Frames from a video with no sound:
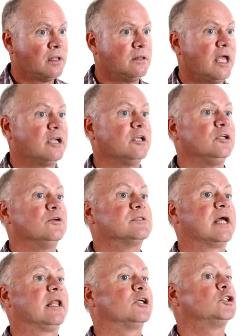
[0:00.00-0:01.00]
they can
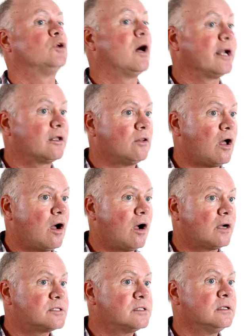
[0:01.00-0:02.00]
use electronic
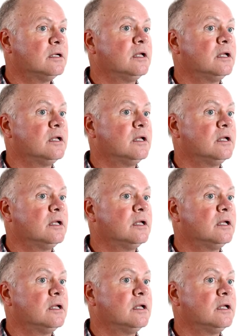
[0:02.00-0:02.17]
logs,